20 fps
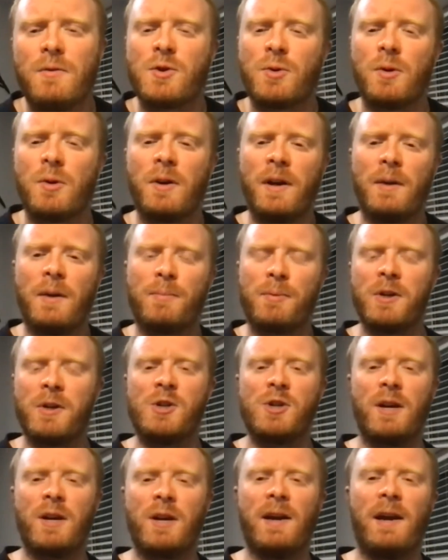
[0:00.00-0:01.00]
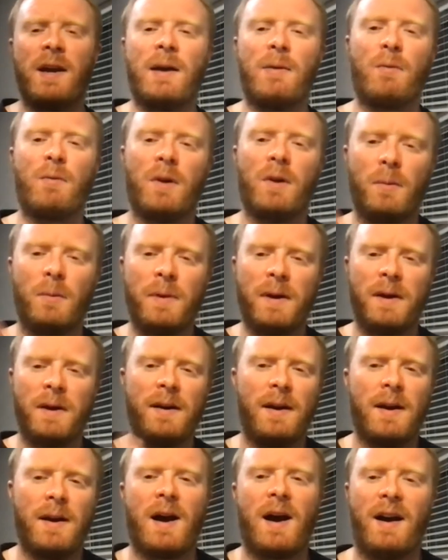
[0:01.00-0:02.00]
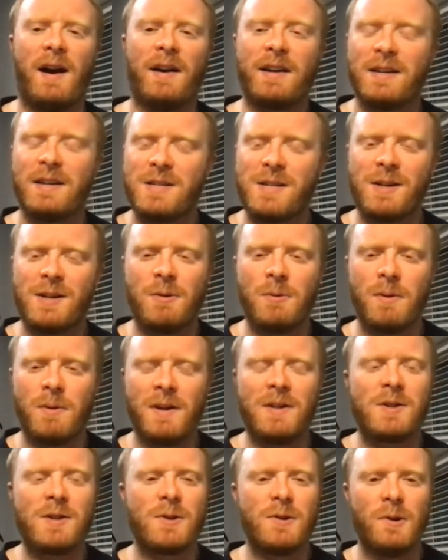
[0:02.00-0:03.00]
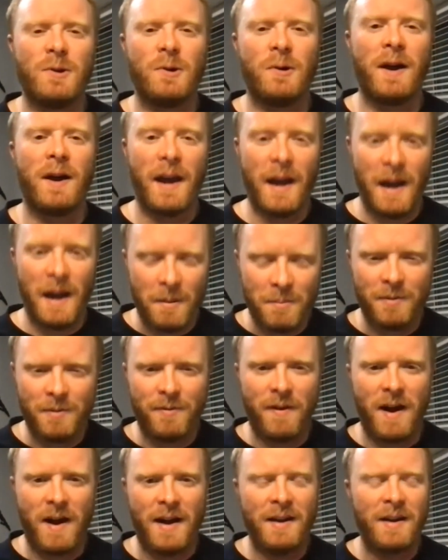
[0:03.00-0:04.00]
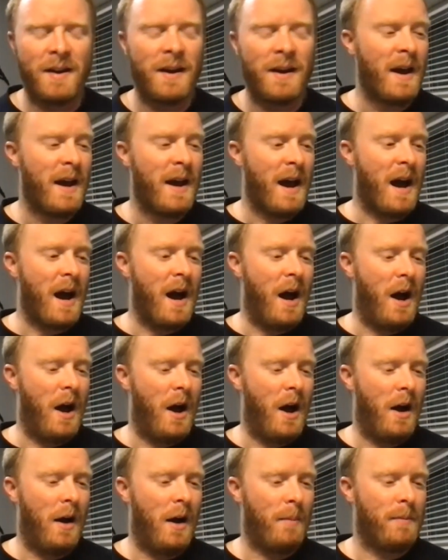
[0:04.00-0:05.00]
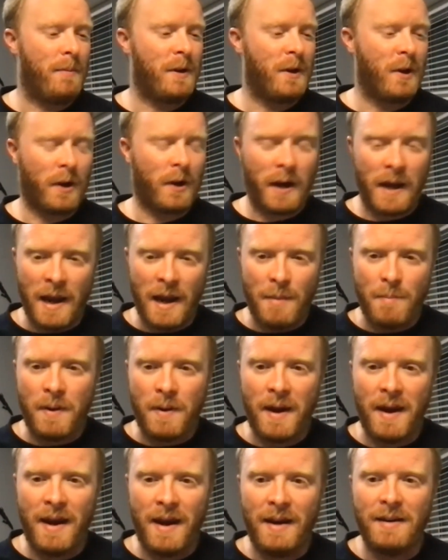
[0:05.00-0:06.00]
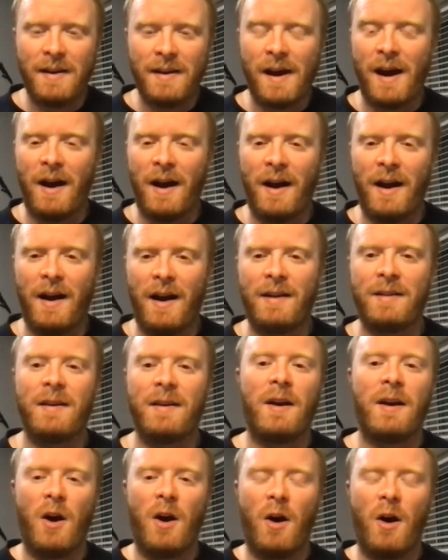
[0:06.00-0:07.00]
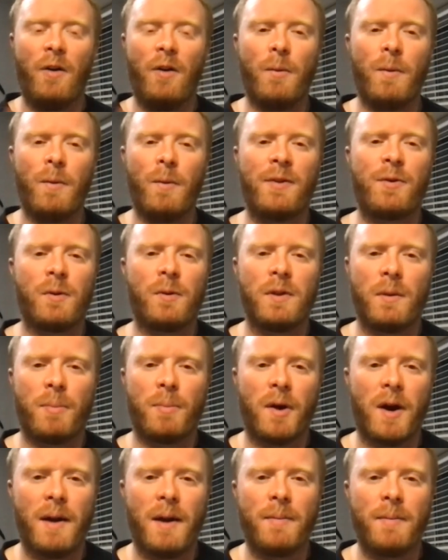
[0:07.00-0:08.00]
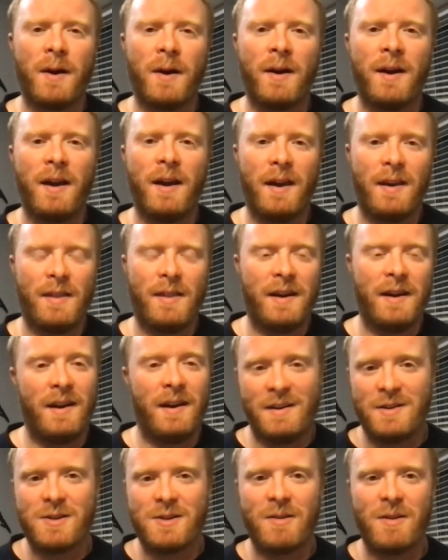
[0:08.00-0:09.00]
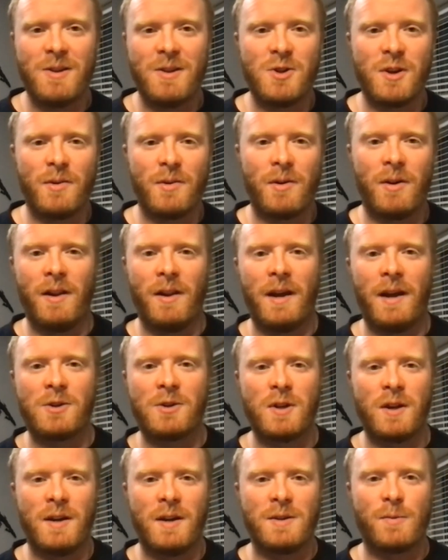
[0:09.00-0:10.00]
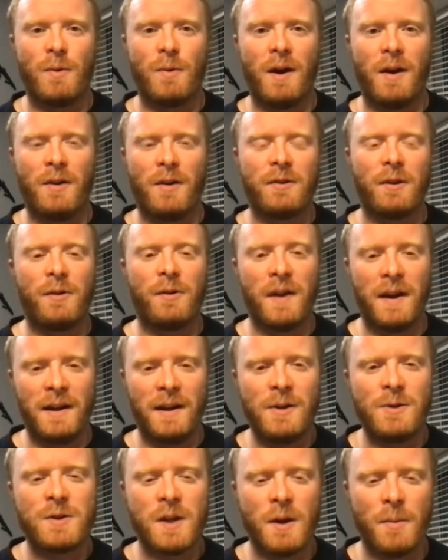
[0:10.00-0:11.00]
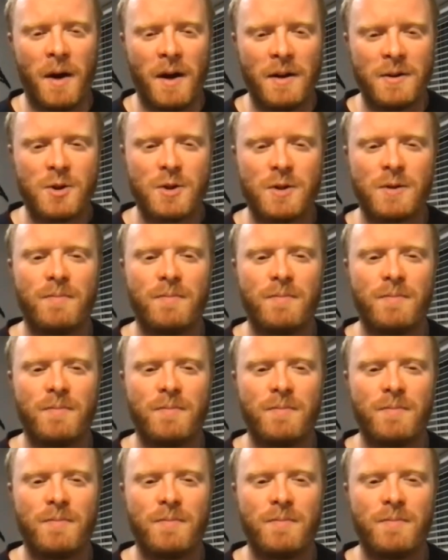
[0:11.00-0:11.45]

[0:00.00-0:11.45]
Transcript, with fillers: Truly appreciate it. And we'll be uh, continuing to amplify um, your campaign uh, all the way through the primary and then into the general election as well. So thank you so much.